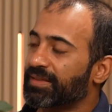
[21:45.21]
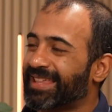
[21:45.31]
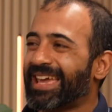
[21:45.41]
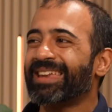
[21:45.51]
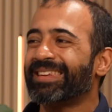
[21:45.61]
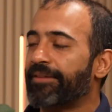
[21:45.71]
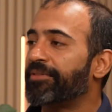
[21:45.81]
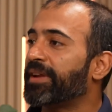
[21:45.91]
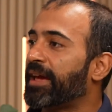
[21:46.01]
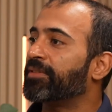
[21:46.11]
they
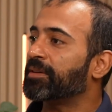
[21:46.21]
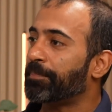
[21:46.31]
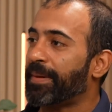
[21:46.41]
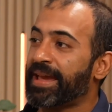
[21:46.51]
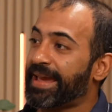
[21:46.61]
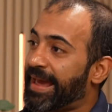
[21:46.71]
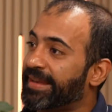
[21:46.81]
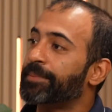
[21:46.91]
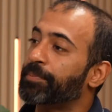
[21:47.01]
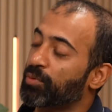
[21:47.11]
never ever pay
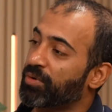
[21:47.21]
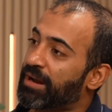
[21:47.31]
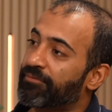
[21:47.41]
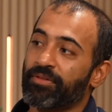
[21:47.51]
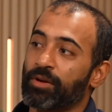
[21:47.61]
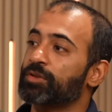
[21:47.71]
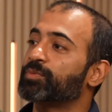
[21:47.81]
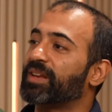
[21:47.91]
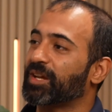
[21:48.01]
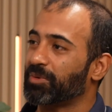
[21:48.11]
any program fee or
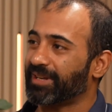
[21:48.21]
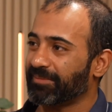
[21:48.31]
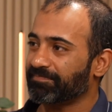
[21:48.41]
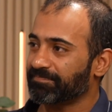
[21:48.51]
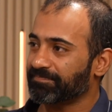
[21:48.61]
sweat equity.